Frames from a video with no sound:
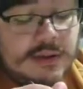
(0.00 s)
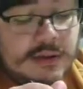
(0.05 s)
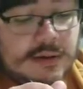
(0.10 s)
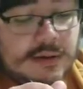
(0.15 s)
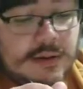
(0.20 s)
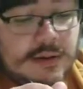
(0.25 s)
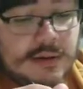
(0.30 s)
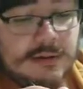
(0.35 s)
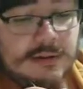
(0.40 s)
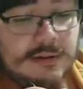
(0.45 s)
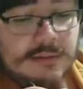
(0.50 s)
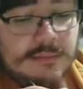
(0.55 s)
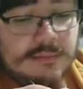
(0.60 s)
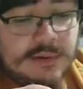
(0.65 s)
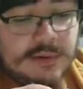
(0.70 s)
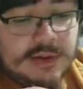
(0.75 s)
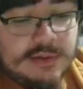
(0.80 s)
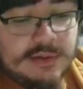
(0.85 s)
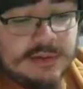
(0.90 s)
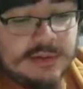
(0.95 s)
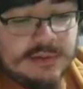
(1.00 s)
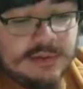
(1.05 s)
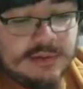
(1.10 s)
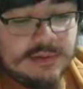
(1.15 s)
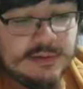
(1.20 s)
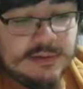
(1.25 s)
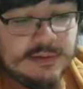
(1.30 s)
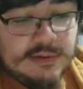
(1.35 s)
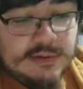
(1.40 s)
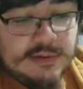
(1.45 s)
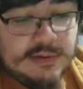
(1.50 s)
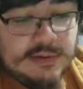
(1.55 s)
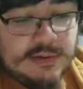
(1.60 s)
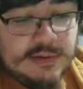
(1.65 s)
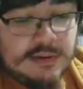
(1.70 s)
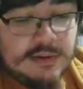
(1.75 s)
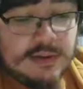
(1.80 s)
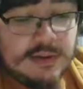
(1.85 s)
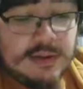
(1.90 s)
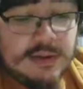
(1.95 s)
contemplate.
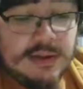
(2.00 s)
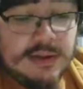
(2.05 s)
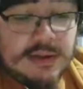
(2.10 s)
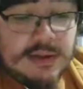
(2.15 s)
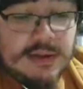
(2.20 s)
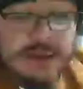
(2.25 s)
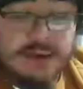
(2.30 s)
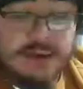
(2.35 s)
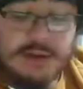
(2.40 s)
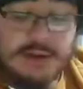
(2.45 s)
And